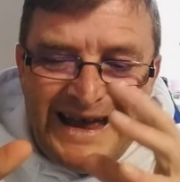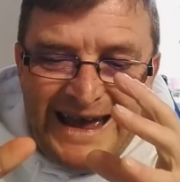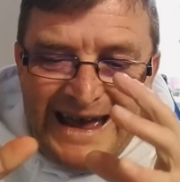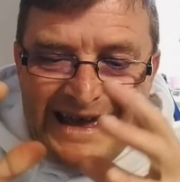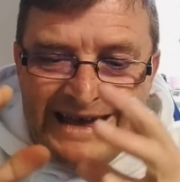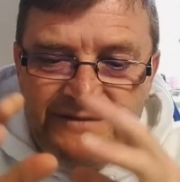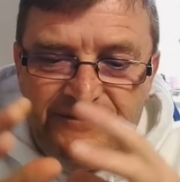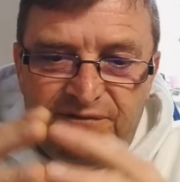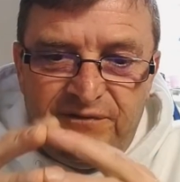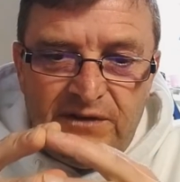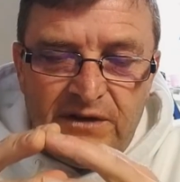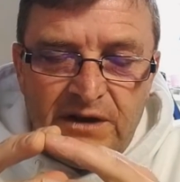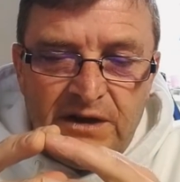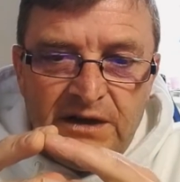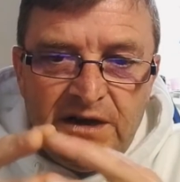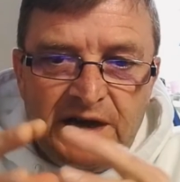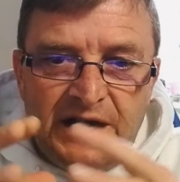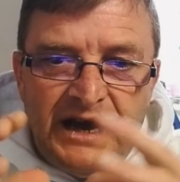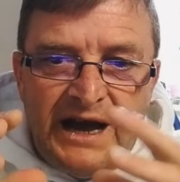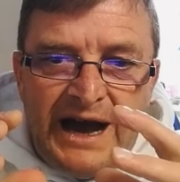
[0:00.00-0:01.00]
If
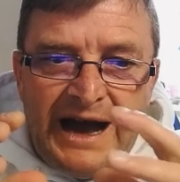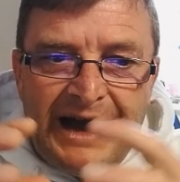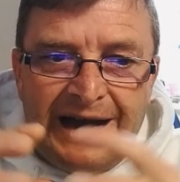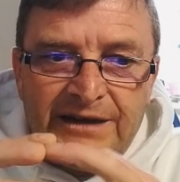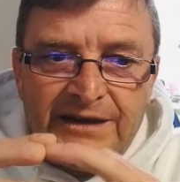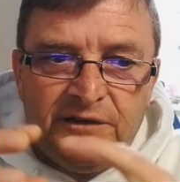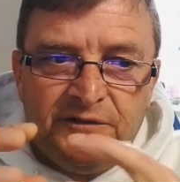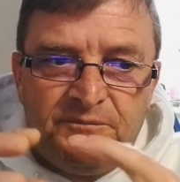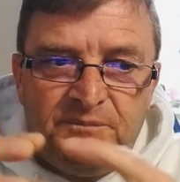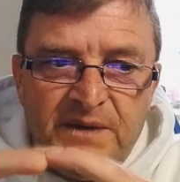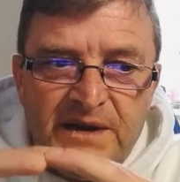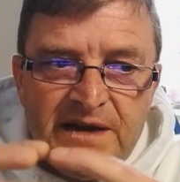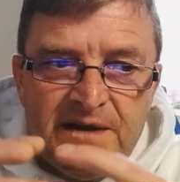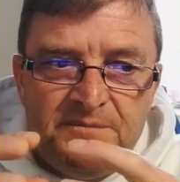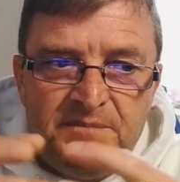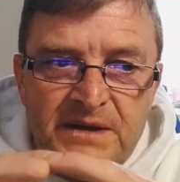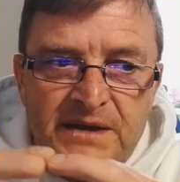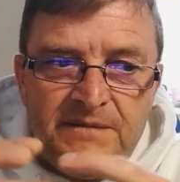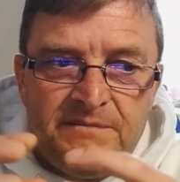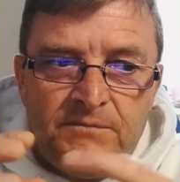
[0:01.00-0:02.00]
I'd have been a
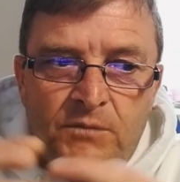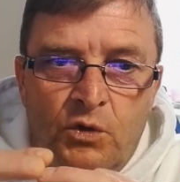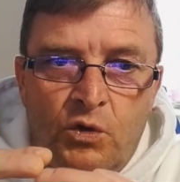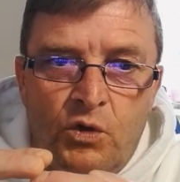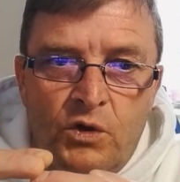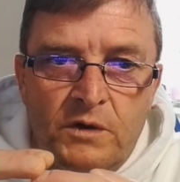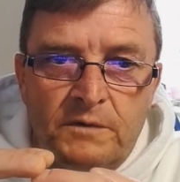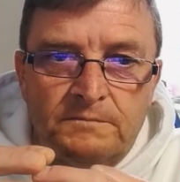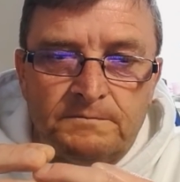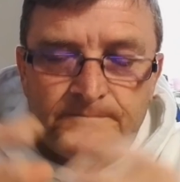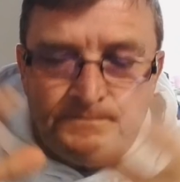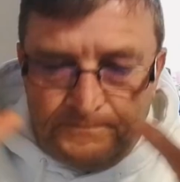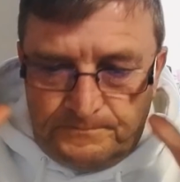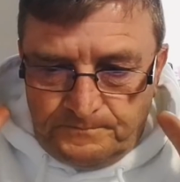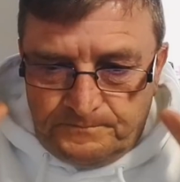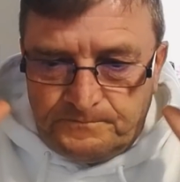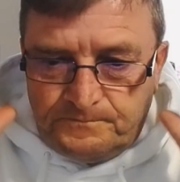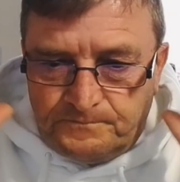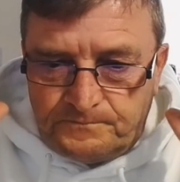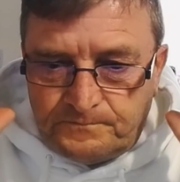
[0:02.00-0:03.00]
bit more
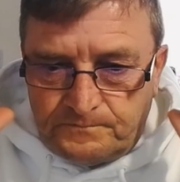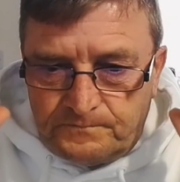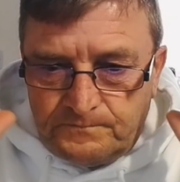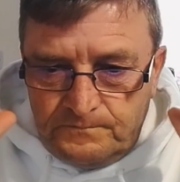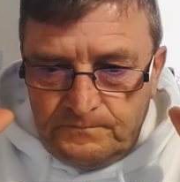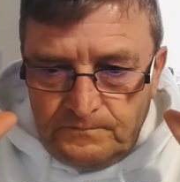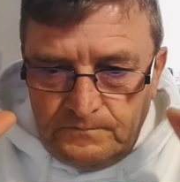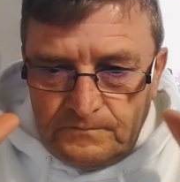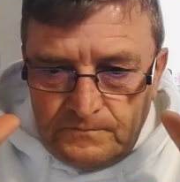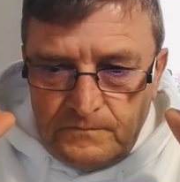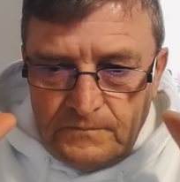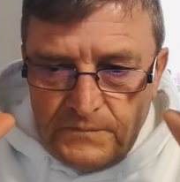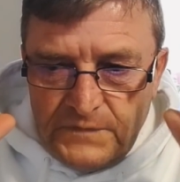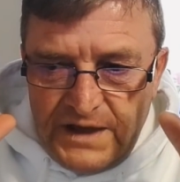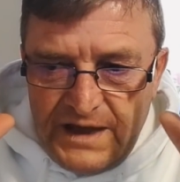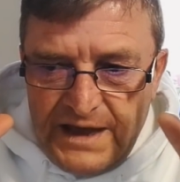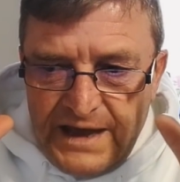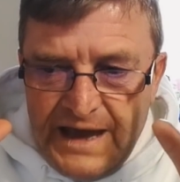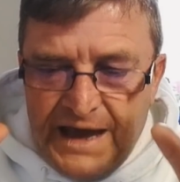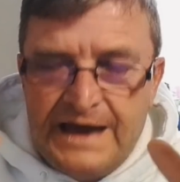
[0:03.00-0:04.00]

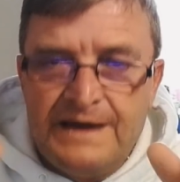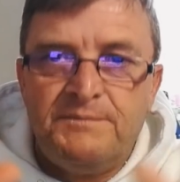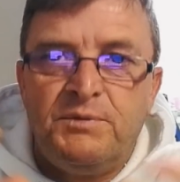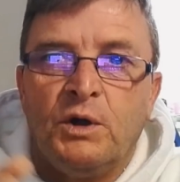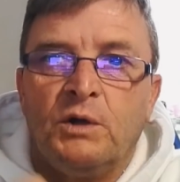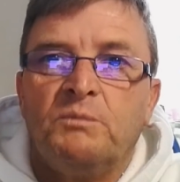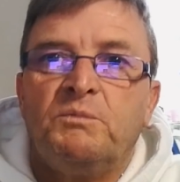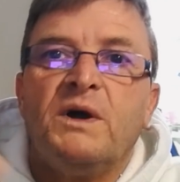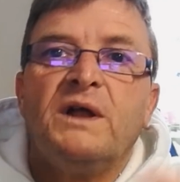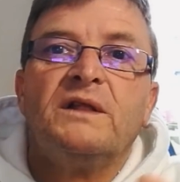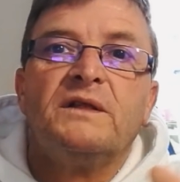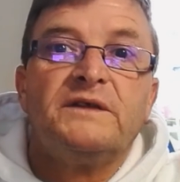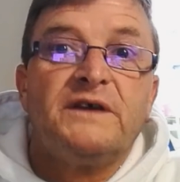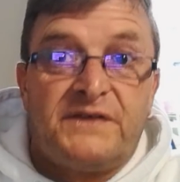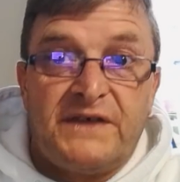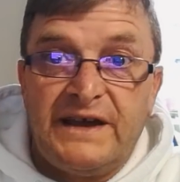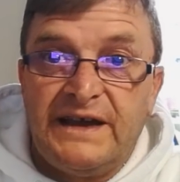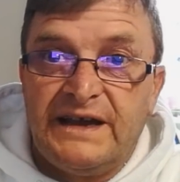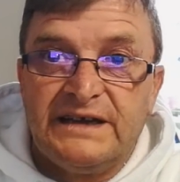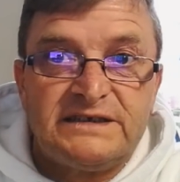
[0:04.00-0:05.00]
able, well, the
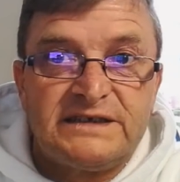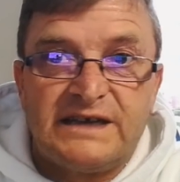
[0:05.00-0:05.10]
thing is,